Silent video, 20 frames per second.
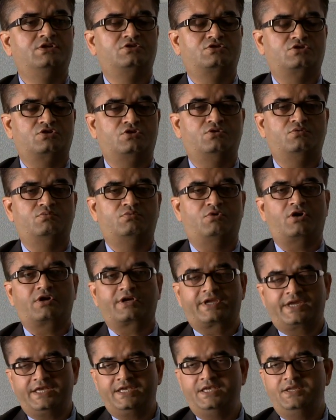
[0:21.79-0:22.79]
So
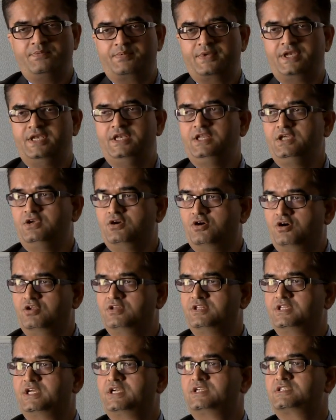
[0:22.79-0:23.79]
again, depending
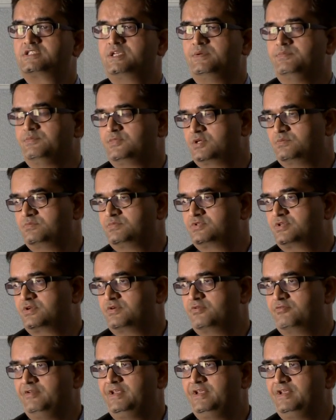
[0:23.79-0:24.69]
on their symptoms,